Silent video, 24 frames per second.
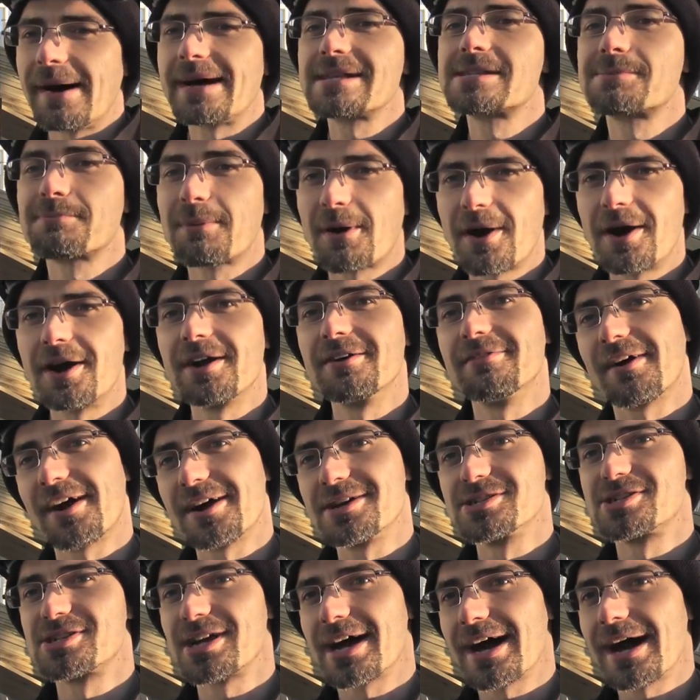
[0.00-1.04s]
The best
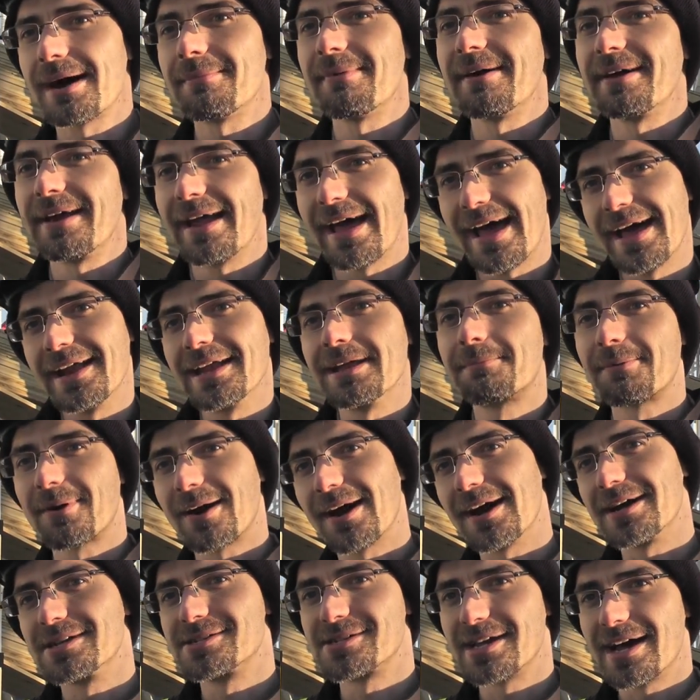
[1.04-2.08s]
part of our job on
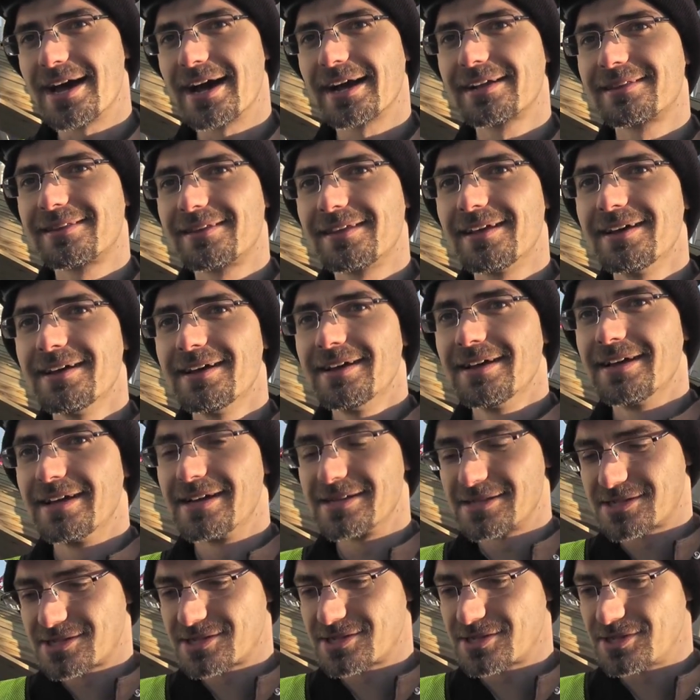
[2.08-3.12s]
any project
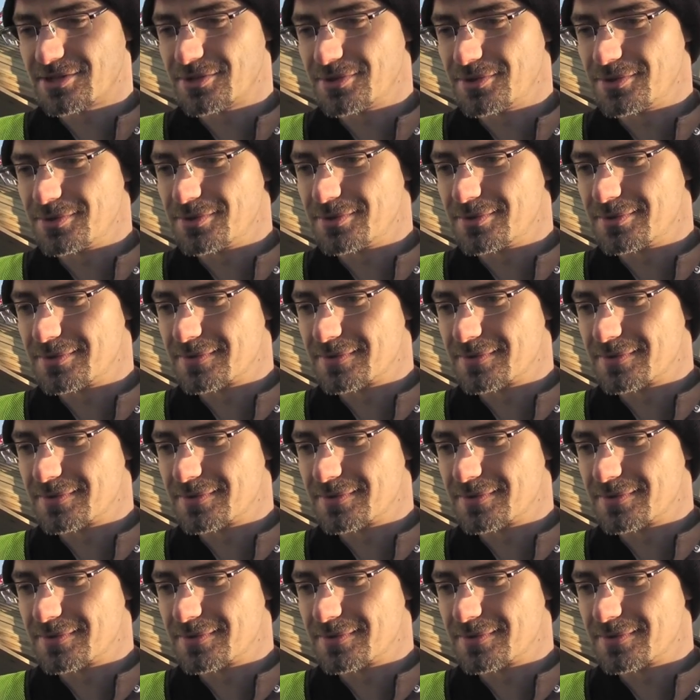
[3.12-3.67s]
is to